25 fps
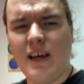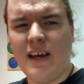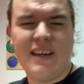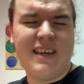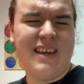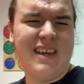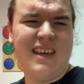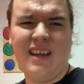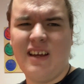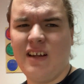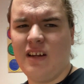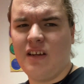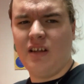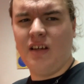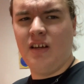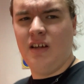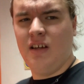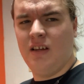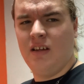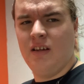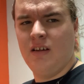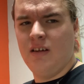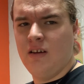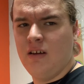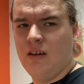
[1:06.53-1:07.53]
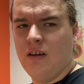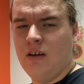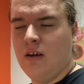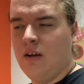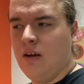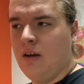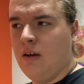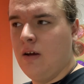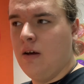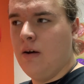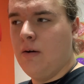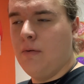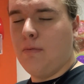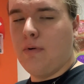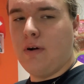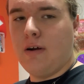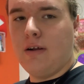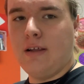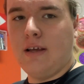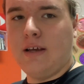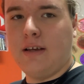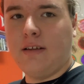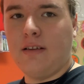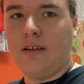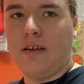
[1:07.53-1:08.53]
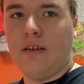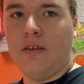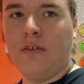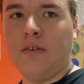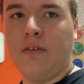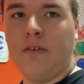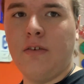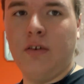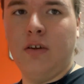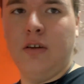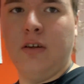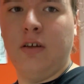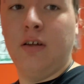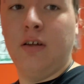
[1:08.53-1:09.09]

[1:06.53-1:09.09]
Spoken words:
I can't wear like this.